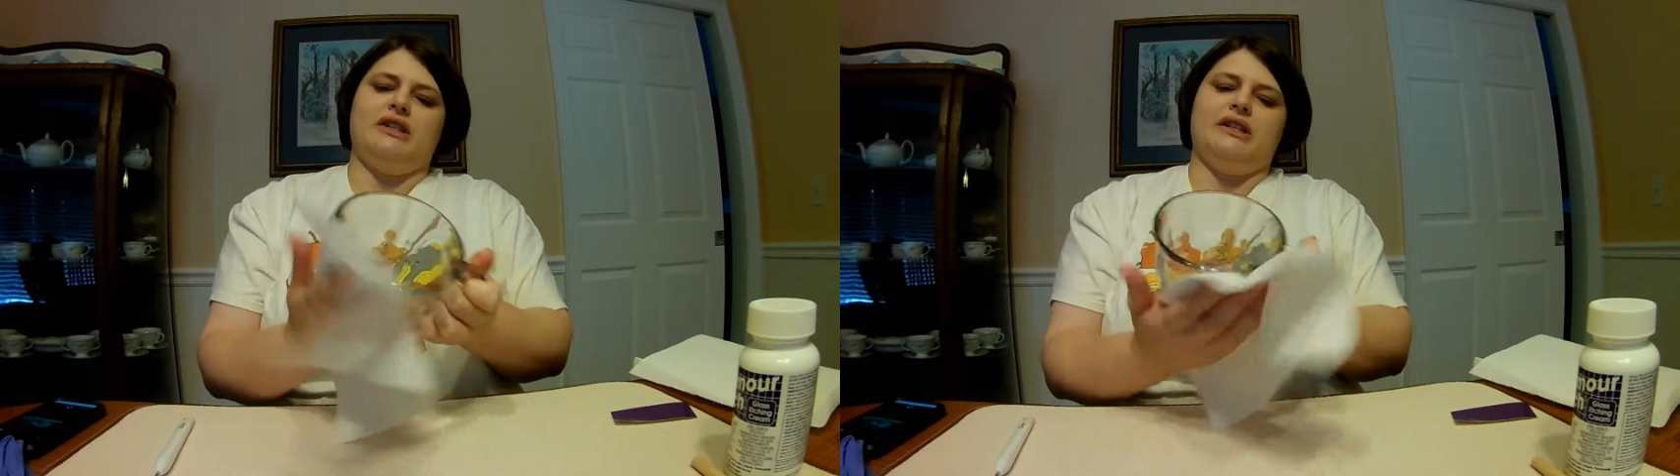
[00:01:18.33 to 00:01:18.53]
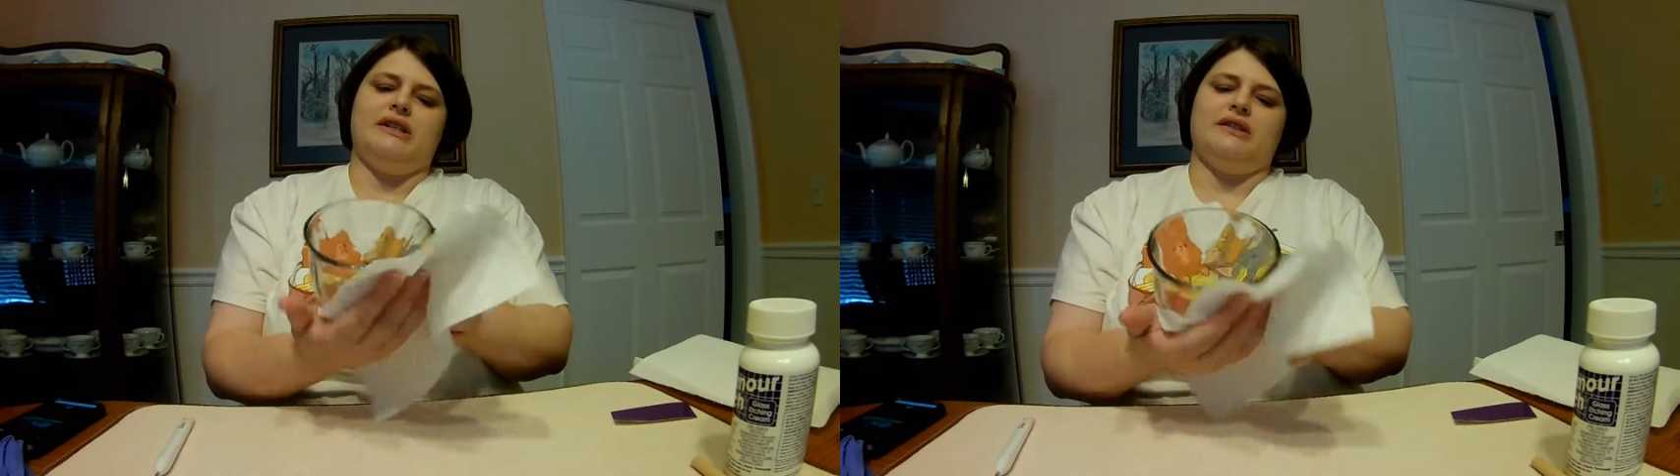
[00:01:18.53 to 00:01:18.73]
she
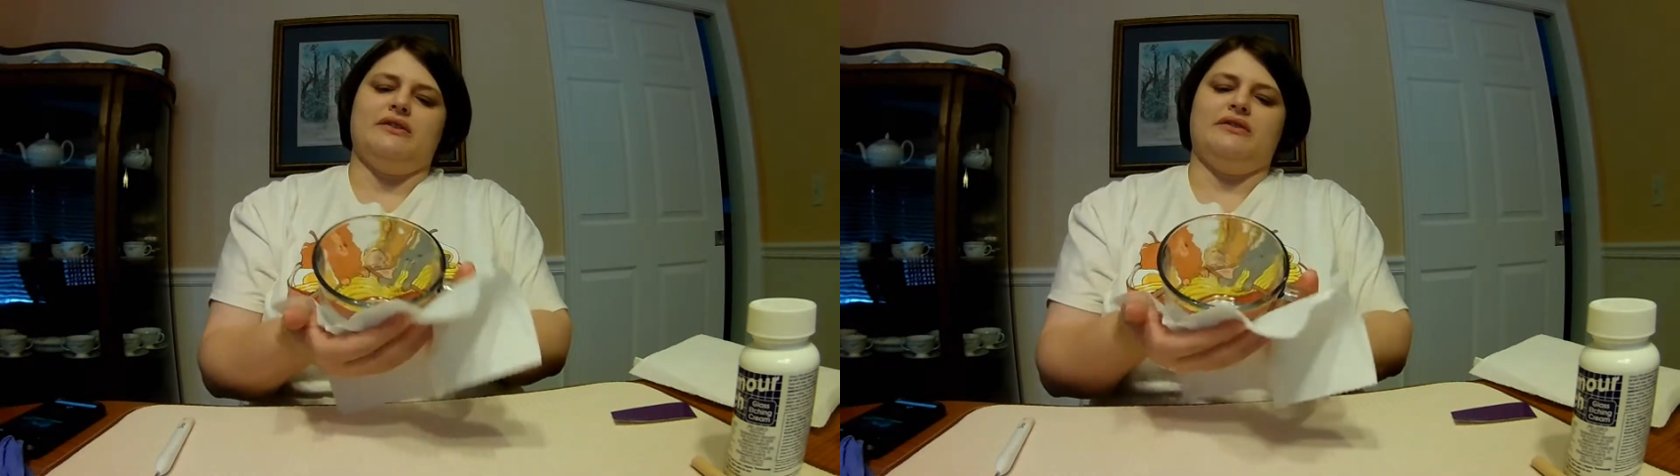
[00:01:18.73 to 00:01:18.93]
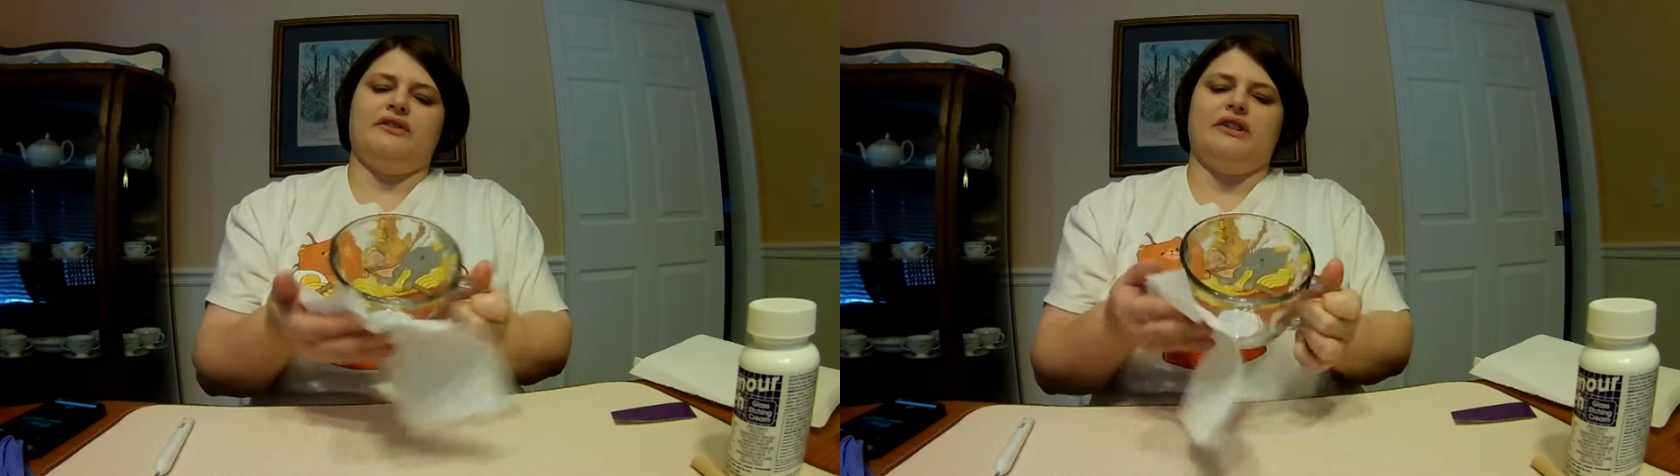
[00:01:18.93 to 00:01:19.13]
gets on
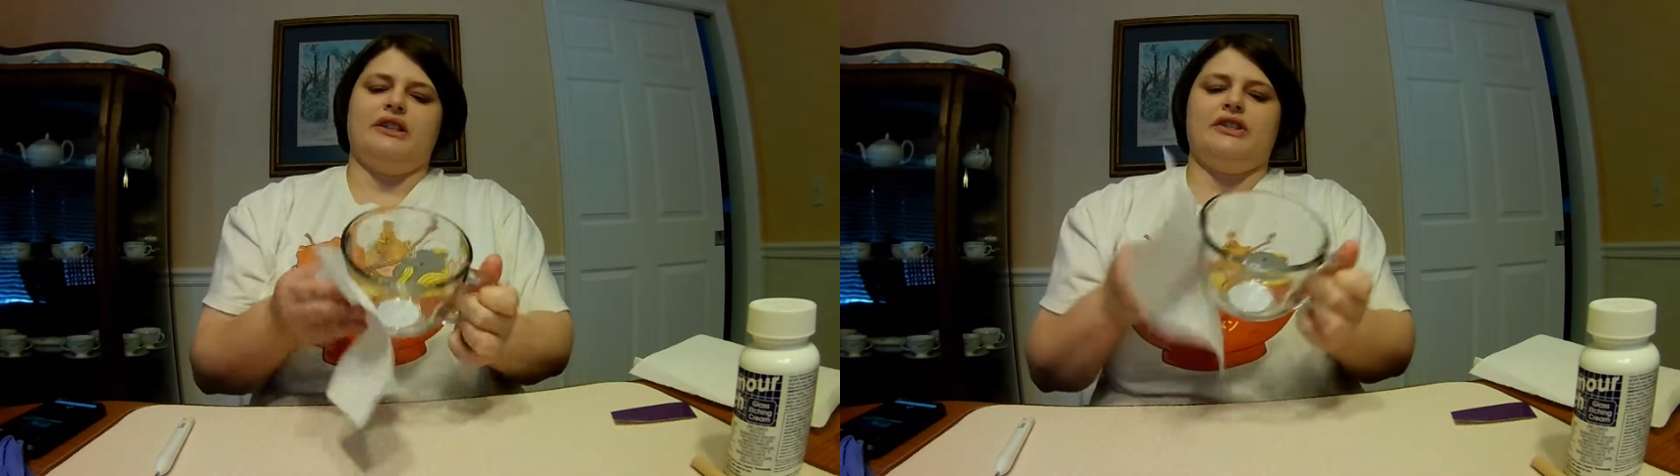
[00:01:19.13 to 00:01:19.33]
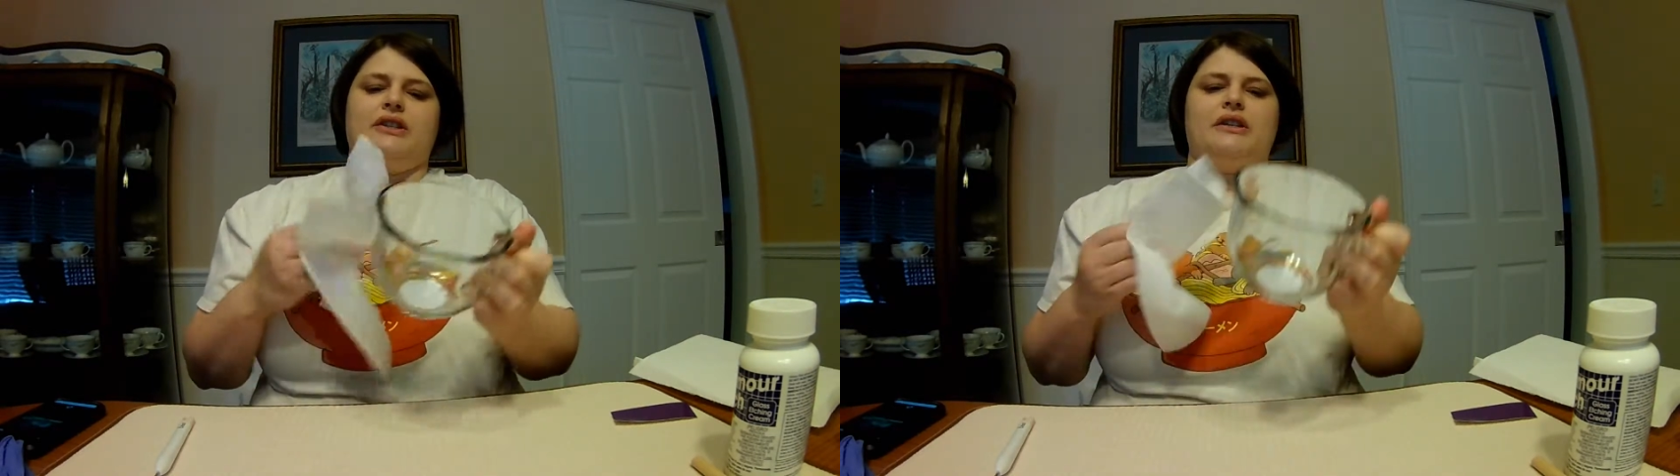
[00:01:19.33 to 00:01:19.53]
the
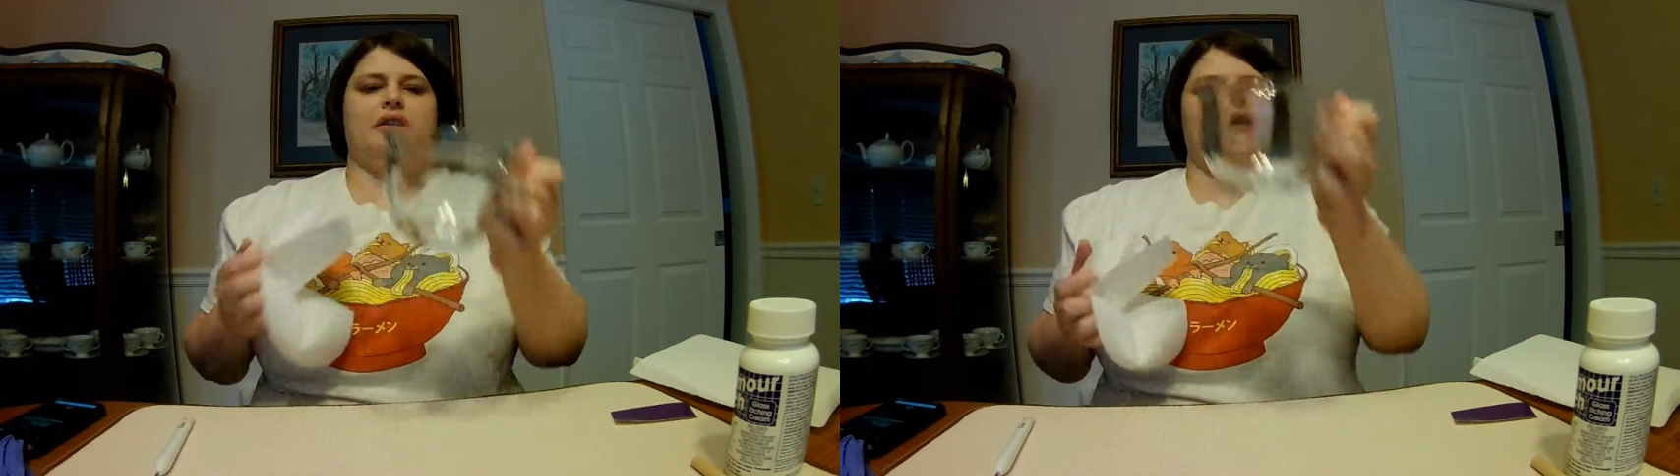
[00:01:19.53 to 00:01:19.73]
furniture.